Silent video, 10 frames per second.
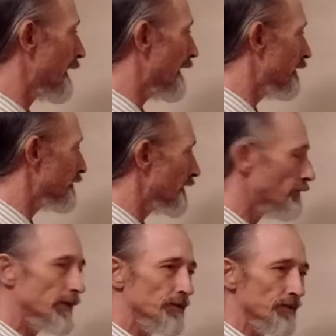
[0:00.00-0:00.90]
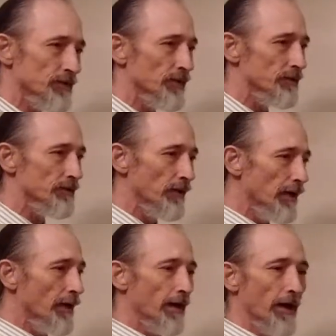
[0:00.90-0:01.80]
energy, which is just
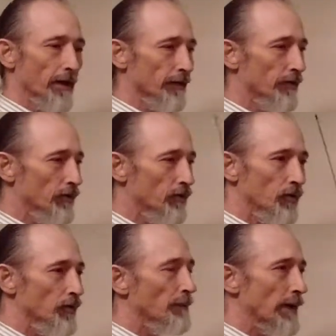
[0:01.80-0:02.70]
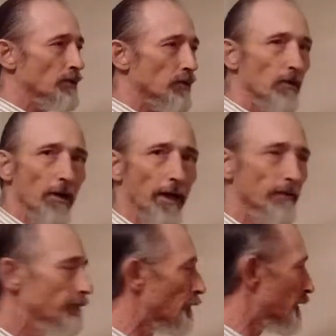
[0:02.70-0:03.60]
a two-dimensional line
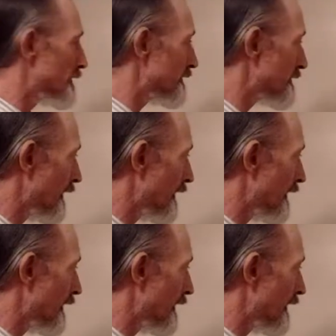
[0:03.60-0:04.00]
of force.